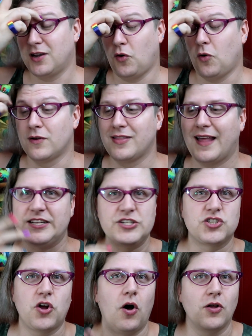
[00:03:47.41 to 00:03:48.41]
or like
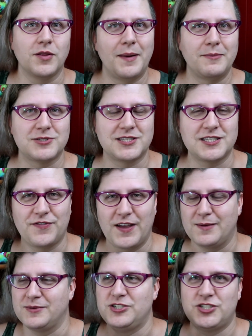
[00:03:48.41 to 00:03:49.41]
just all the members of this
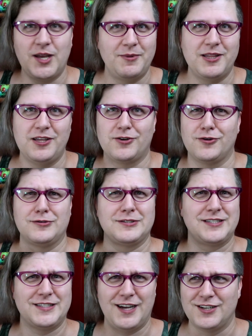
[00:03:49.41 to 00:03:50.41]
family, Jamie Lee
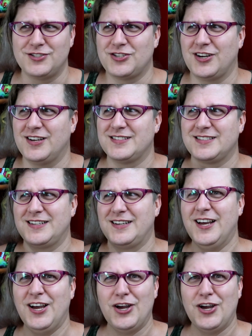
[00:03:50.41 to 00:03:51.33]
Curtis, Don Johnson,